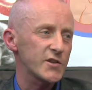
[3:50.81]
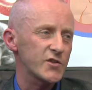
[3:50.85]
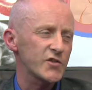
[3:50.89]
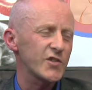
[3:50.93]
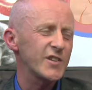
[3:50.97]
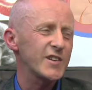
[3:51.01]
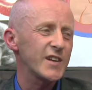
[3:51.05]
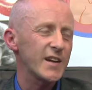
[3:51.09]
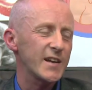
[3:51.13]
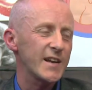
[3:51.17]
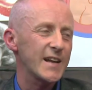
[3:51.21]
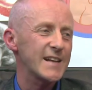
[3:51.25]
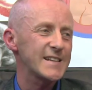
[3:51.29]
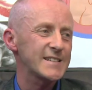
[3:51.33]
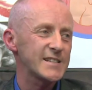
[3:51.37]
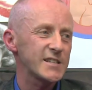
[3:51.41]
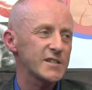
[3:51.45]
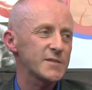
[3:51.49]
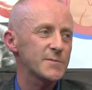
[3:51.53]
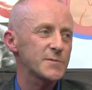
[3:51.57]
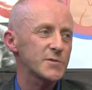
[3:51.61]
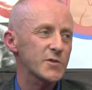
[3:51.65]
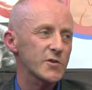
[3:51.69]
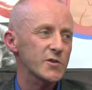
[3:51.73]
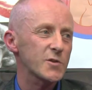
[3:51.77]
399
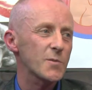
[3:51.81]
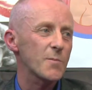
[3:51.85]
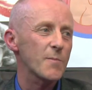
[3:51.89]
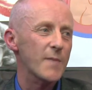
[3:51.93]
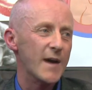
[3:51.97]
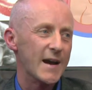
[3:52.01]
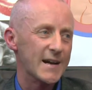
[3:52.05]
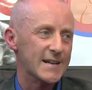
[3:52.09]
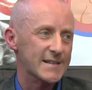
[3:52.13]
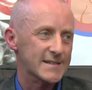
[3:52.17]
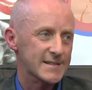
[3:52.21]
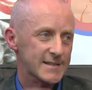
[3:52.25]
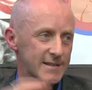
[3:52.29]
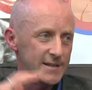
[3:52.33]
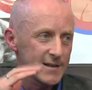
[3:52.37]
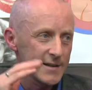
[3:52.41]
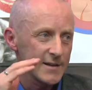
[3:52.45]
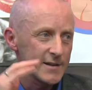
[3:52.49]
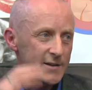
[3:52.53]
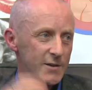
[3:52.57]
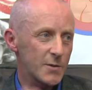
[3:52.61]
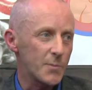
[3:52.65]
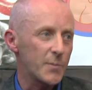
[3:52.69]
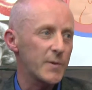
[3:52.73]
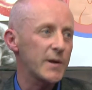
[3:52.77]
seems to be sort of the max,
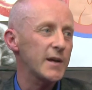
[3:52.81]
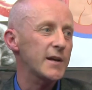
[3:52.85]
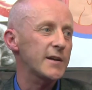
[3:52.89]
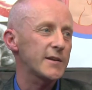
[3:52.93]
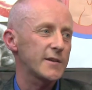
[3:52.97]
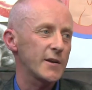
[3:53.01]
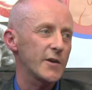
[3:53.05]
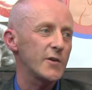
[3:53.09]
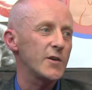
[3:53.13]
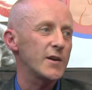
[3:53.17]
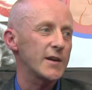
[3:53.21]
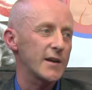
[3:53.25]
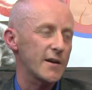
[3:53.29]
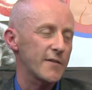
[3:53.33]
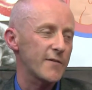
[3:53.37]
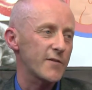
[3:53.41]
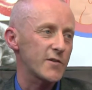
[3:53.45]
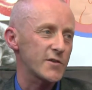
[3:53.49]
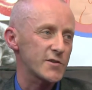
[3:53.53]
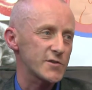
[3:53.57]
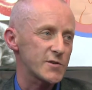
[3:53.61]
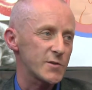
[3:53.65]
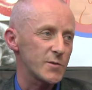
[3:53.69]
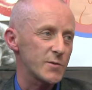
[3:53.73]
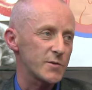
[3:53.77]
the peak now you get
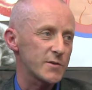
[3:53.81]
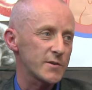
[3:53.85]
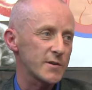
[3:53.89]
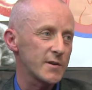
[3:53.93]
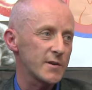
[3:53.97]
for a suit.